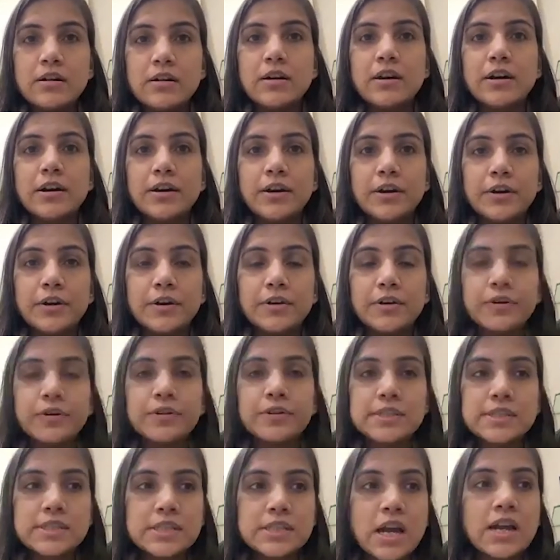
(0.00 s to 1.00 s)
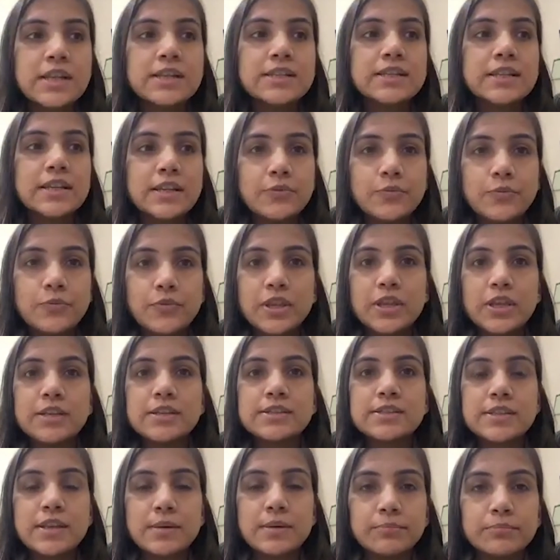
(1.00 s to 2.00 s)
uh, start delivering
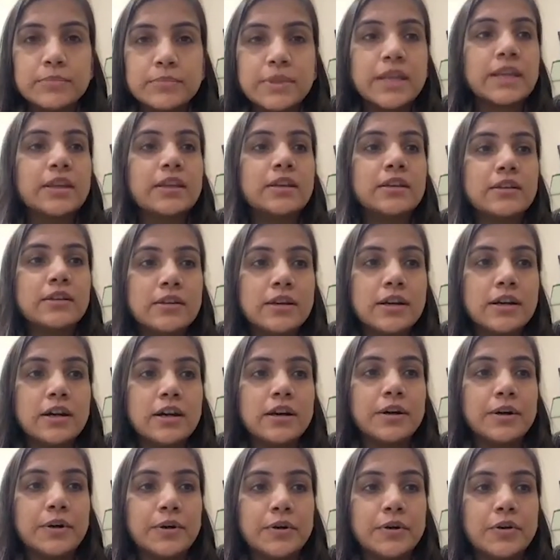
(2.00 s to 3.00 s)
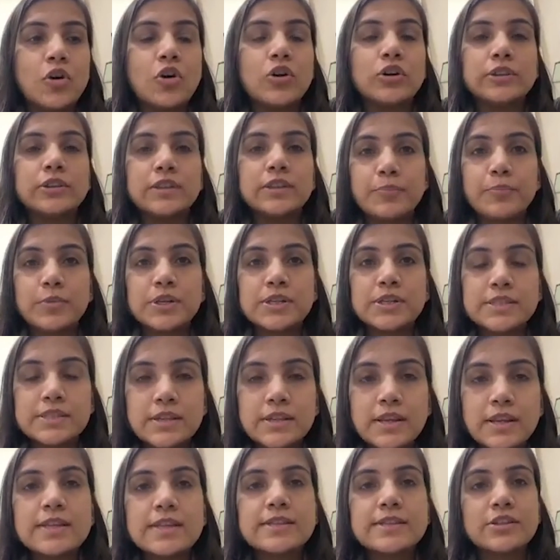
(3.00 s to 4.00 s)
something uh, on the
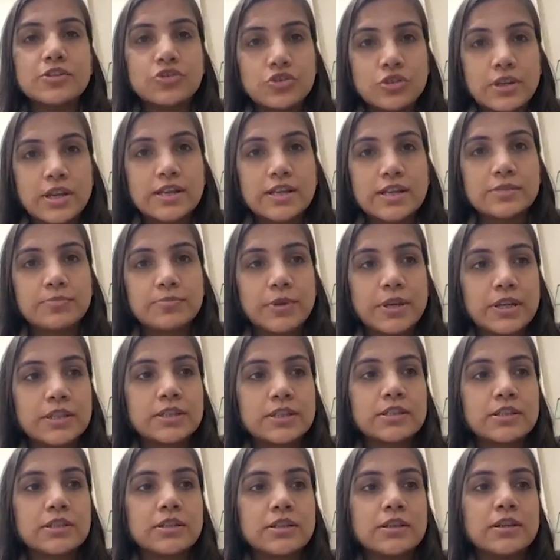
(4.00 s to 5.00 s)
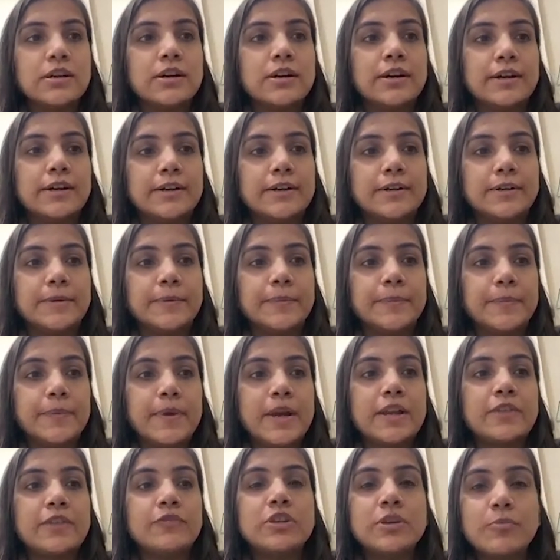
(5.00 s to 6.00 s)
personalization aspect um,
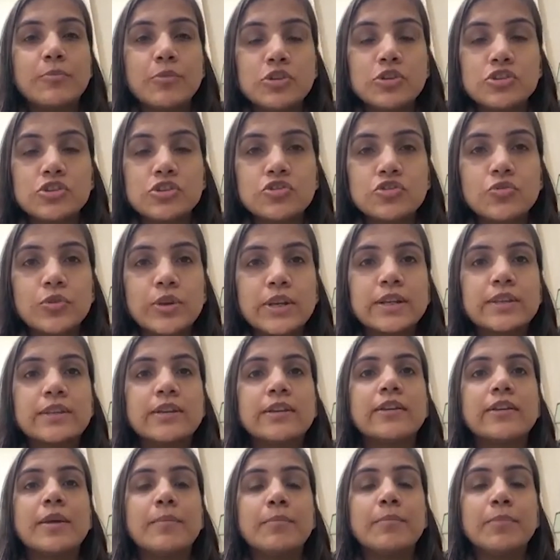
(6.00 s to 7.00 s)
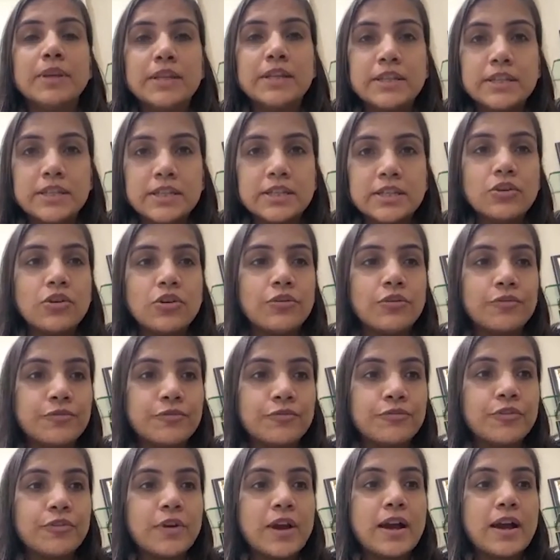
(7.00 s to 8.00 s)
and demonstrate their ability of
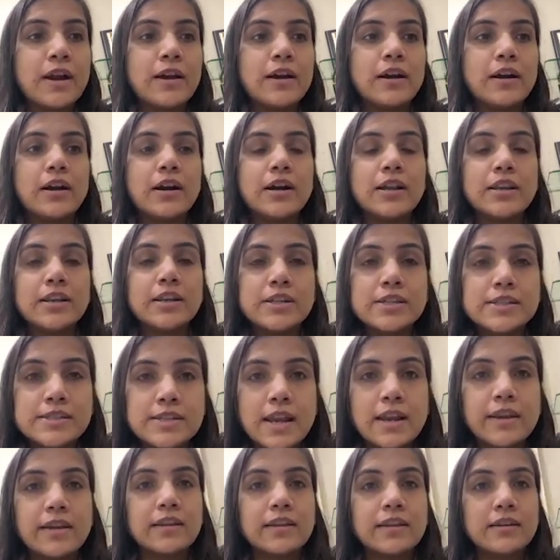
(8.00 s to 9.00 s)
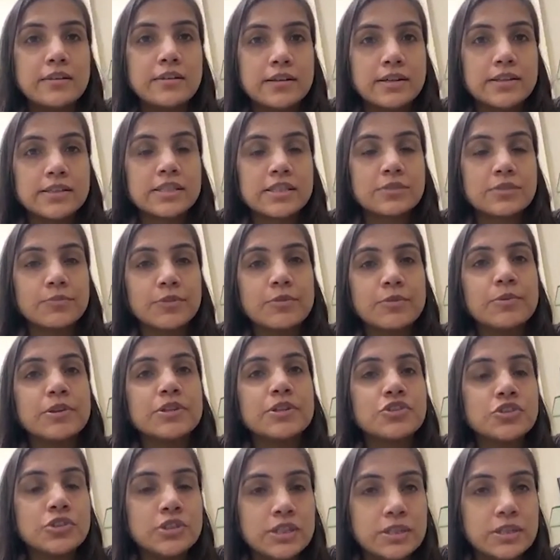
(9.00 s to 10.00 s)
understanding a customer
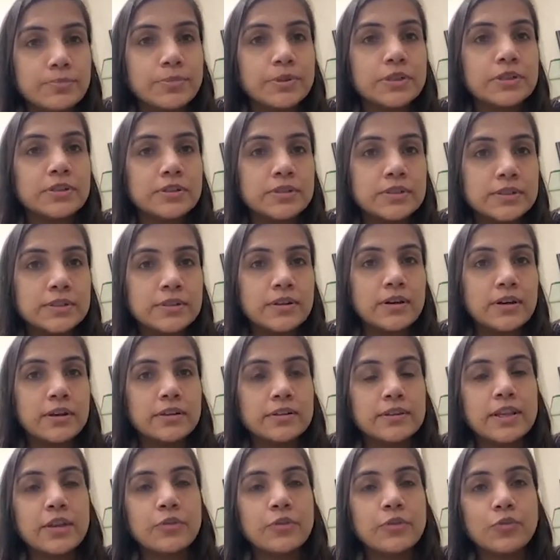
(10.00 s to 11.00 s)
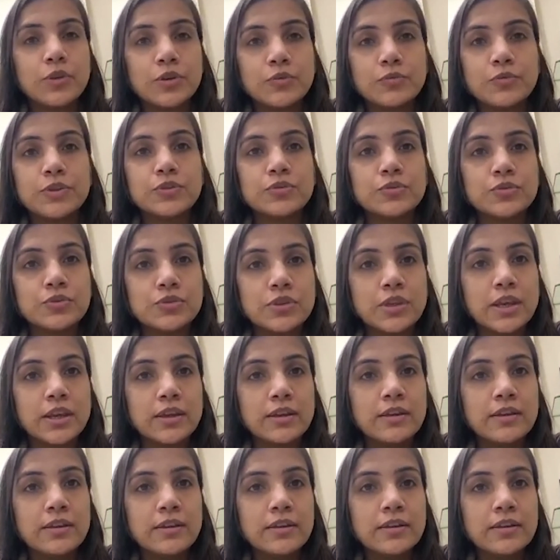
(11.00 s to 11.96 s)
much deeper uh, than what we do today.